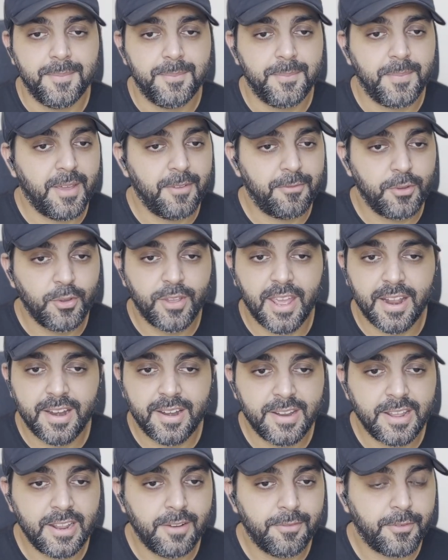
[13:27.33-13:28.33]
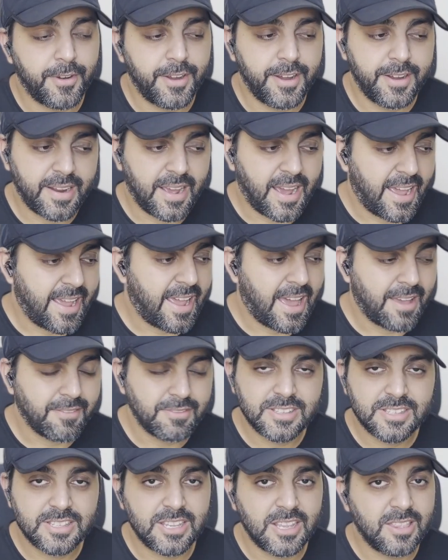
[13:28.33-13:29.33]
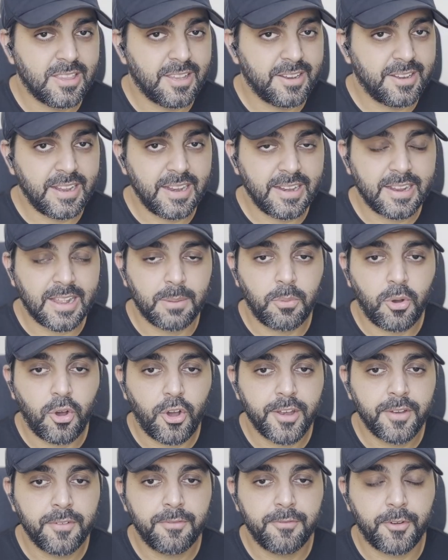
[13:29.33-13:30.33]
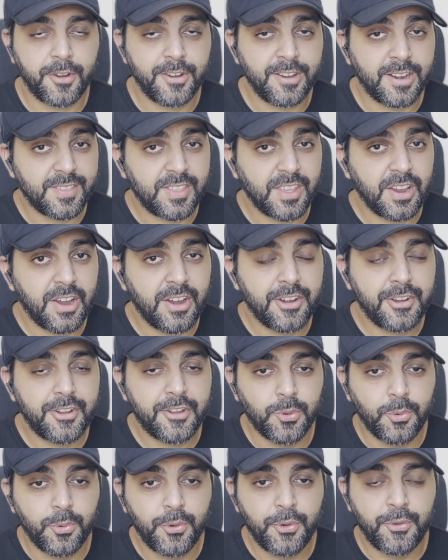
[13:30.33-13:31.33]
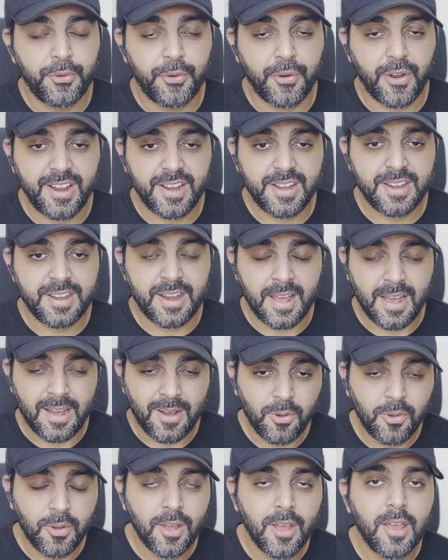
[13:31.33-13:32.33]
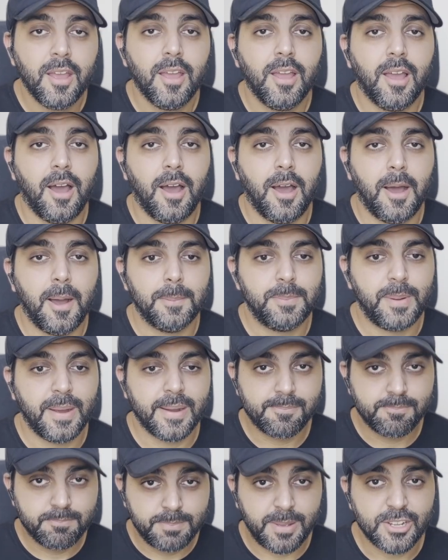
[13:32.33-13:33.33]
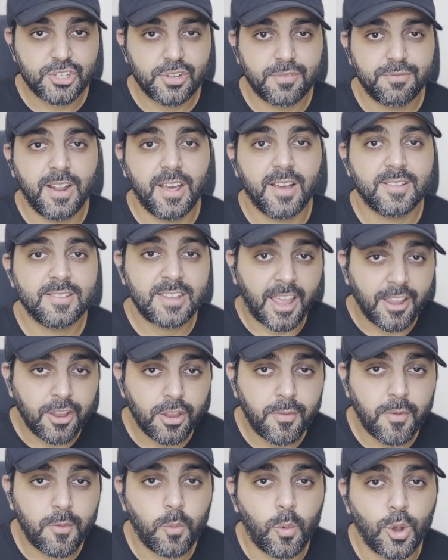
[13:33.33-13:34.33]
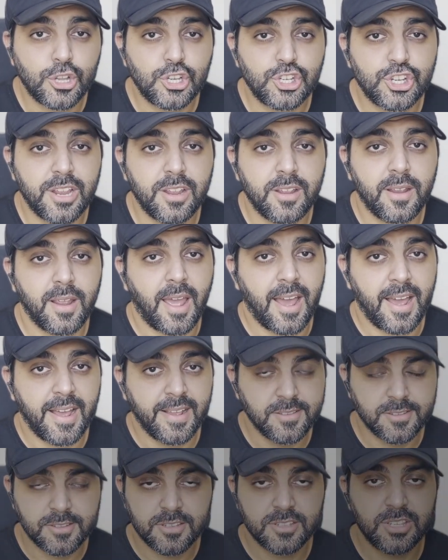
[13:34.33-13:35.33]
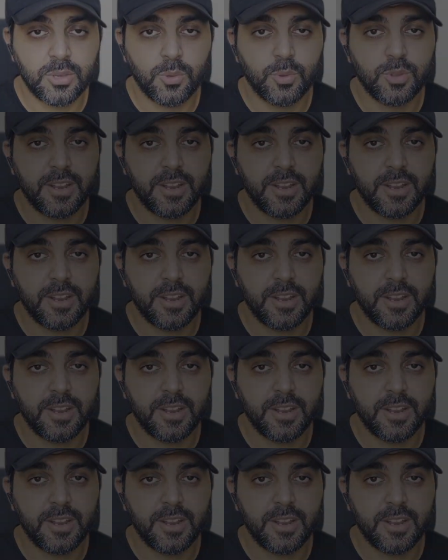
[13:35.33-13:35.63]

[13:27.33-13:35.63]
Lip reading: If you get a deal for it, I haven't seen the deal come on for Nothing Air 2 right now. But best of luck. Thank you for watching and see you in the